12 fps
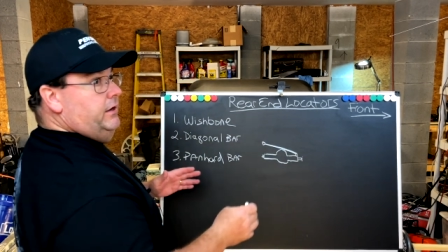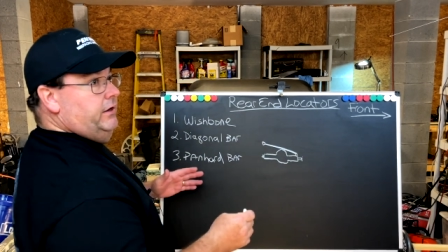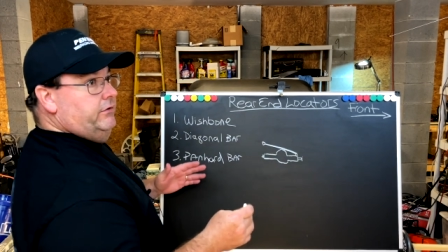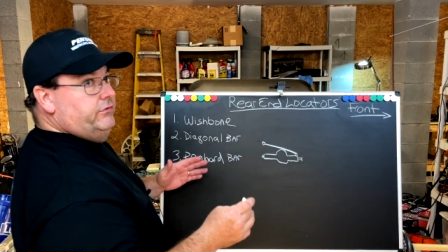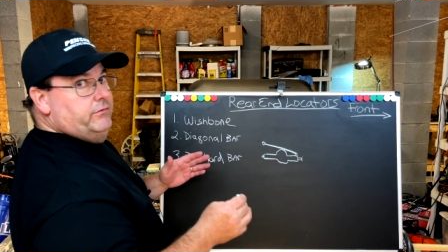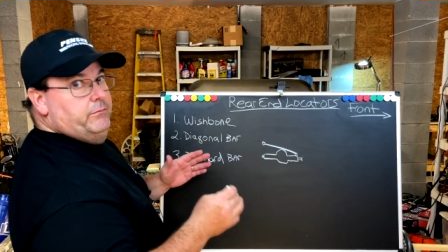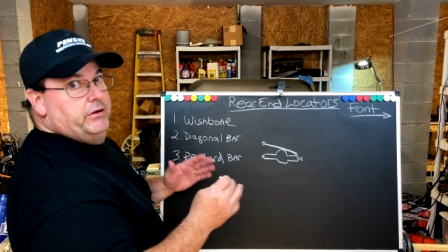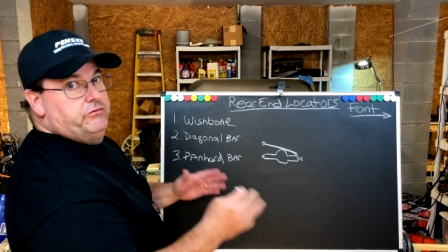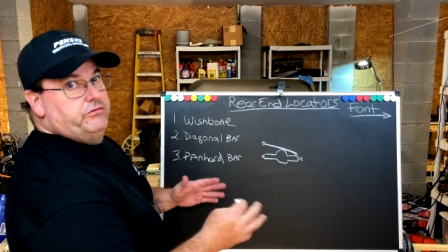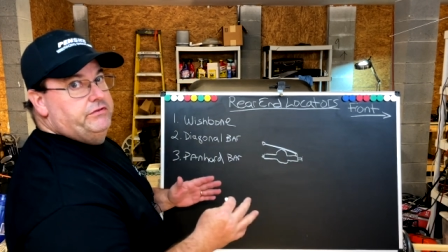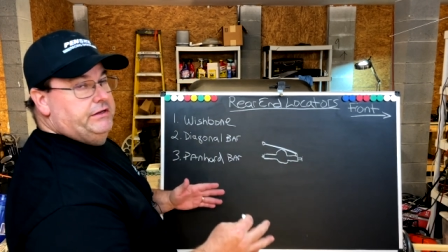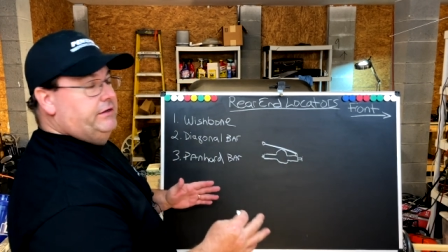is some
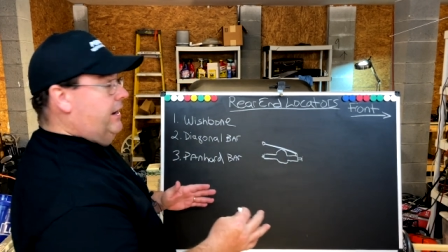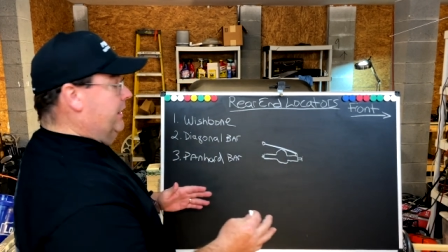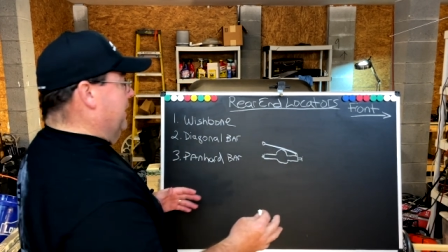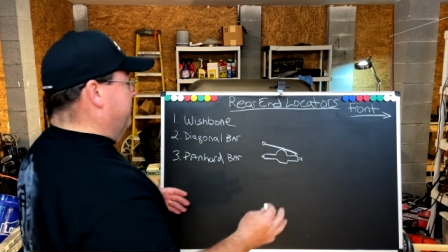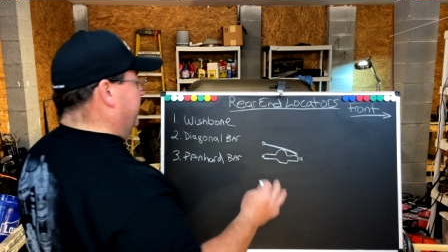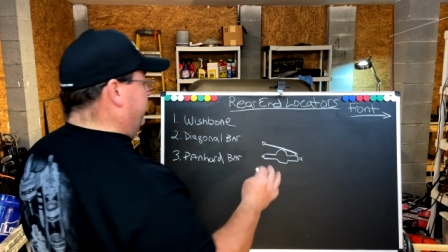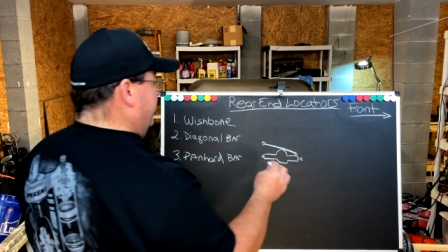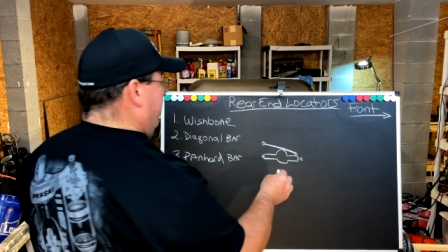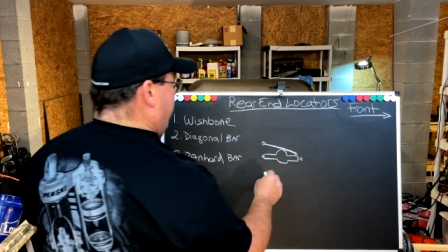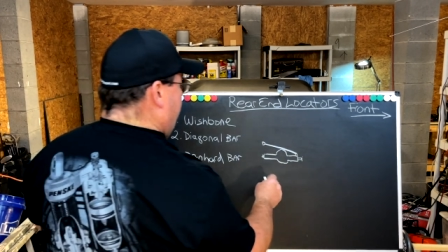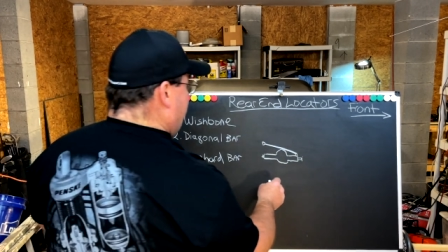interesting dynamics. Now, I